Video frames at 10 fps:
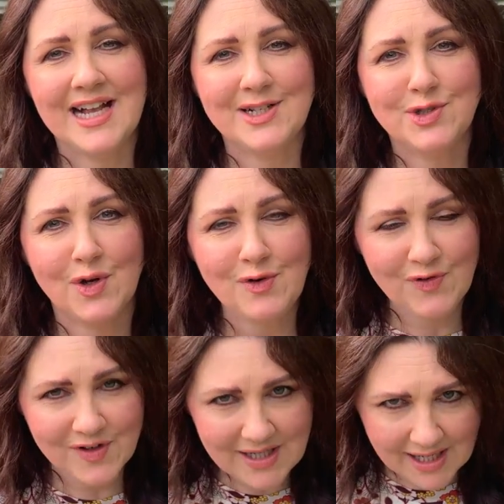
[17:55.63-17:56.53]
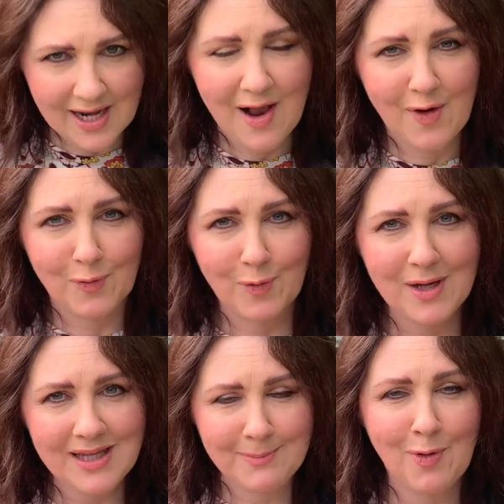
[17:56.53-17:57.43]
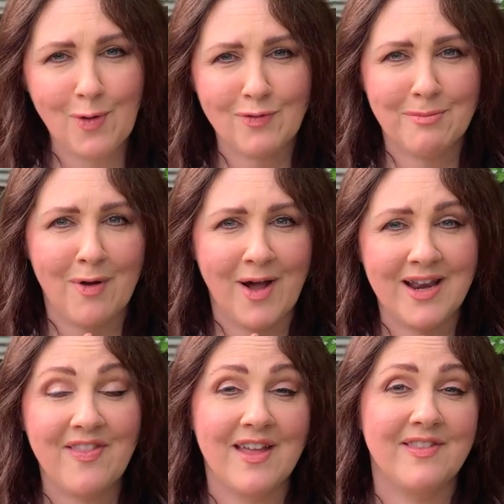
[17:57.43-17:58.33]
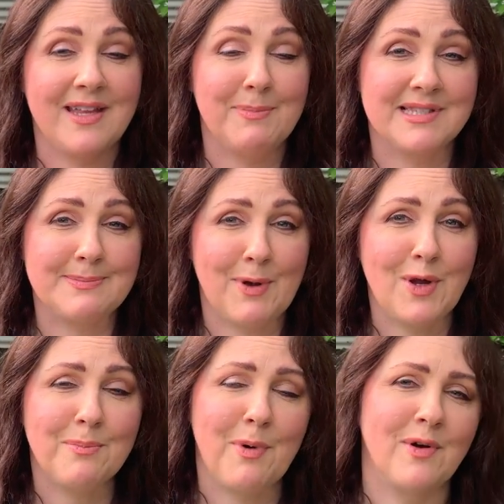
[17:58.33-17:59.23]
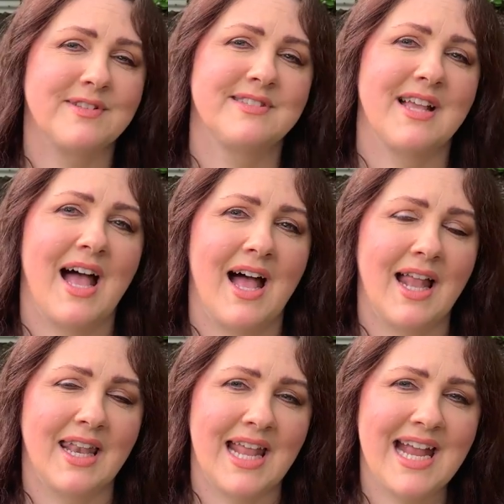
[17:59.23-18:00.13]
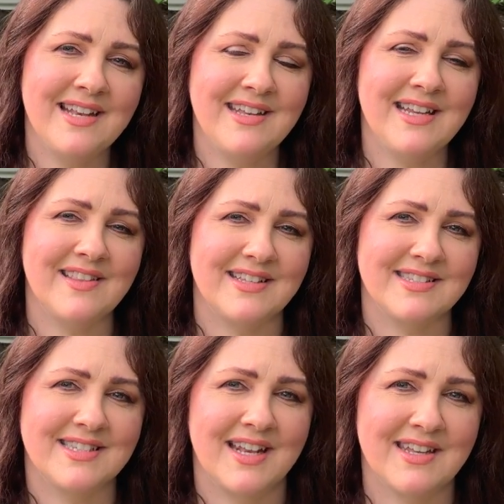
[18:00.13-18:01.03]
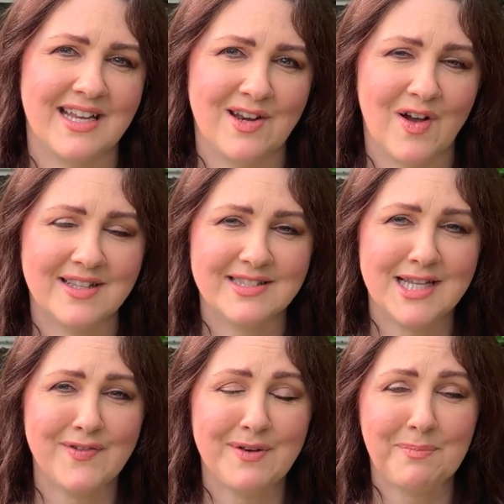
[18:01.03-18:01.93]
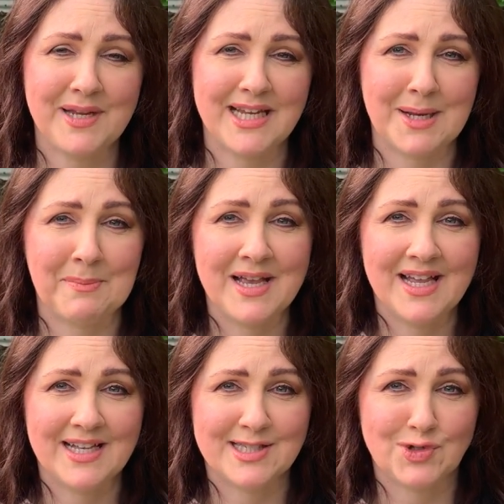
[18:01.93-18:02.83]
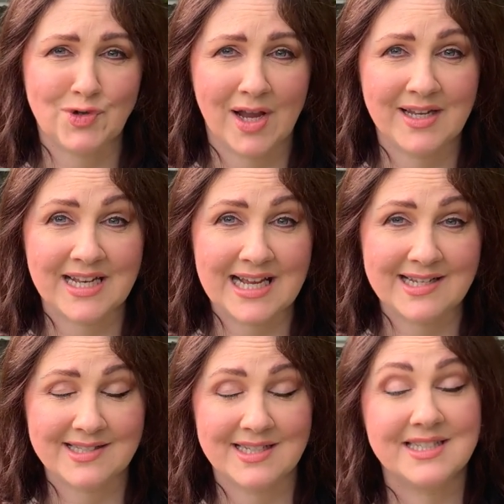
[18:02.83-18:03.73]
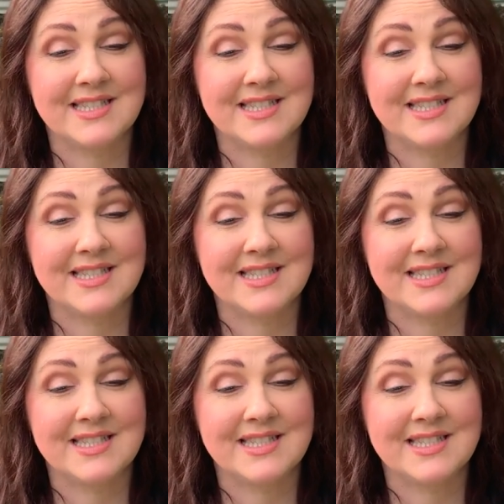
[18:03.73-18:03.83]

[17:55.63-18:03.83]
And don't forget, really important reminder that the Bespoke Boxes are landing this Sunday night, 7 p.m. Australian Eastern